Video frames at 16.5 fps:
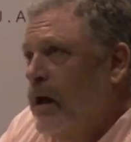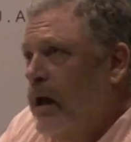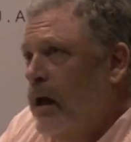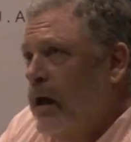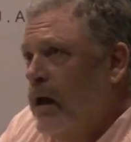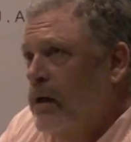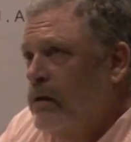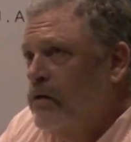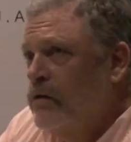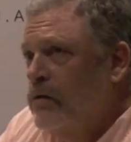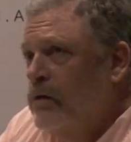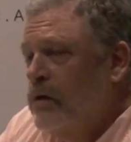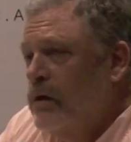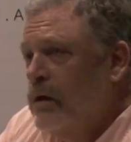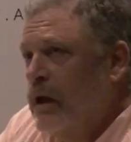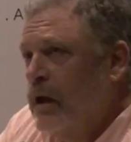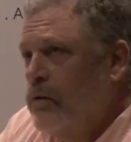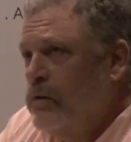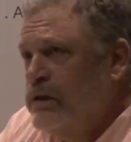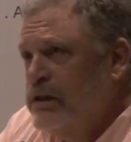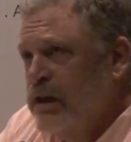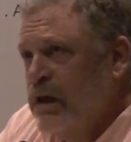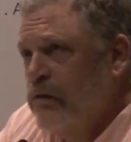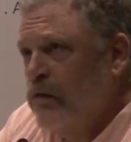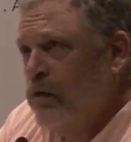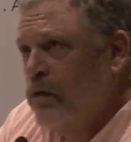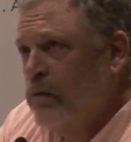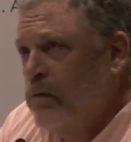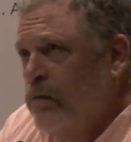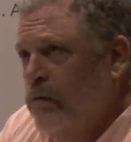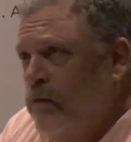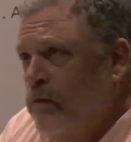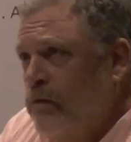and he was
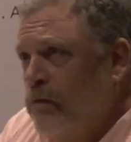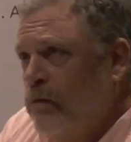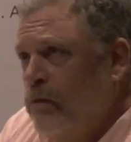never